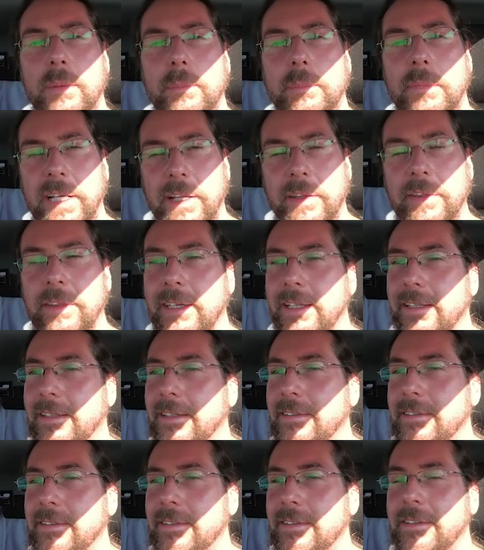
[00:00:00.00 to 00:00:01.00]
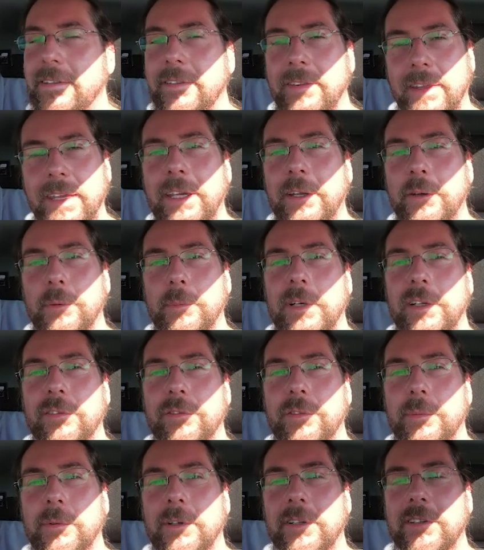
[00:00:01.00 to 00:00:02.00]
But I think that's it. Thank you very much
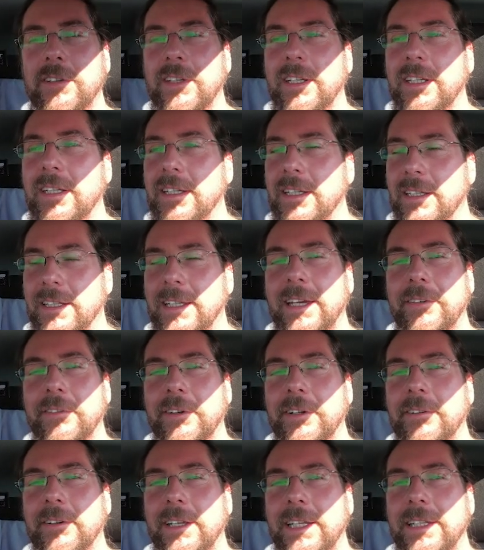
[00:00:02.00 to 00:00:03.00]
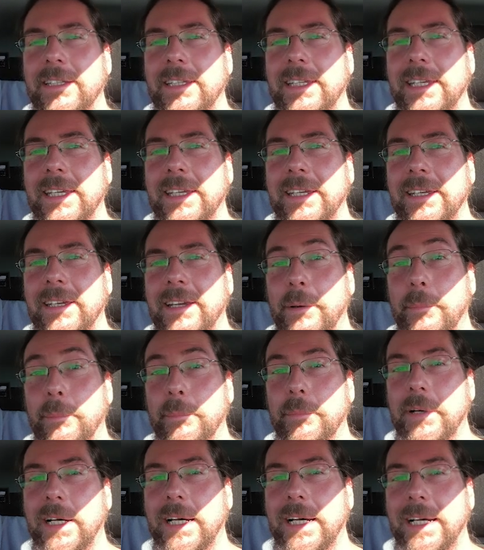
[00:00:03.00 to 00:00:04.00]
for watching and have a great day.
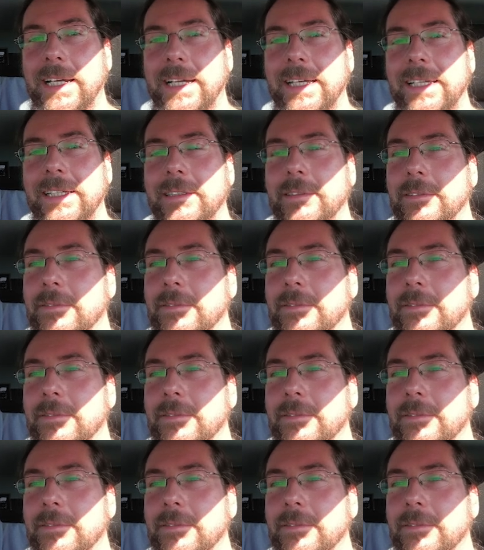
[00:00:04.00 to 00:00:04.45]
Bye.